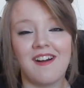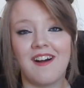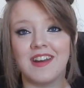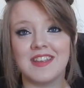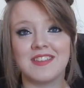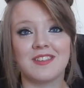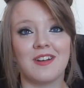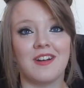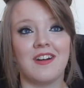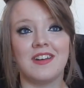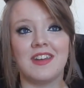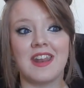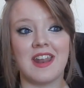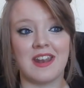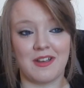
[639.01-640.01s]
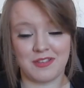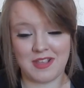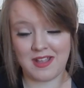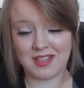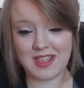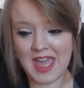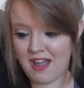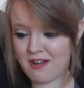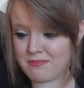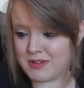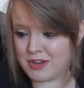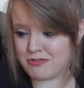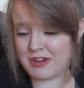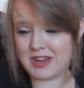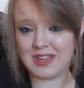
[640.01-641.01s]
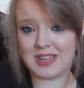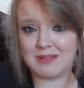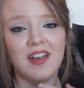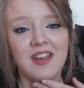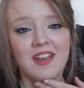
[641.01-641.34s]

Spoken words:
honest to God. And then I was like there with my drink.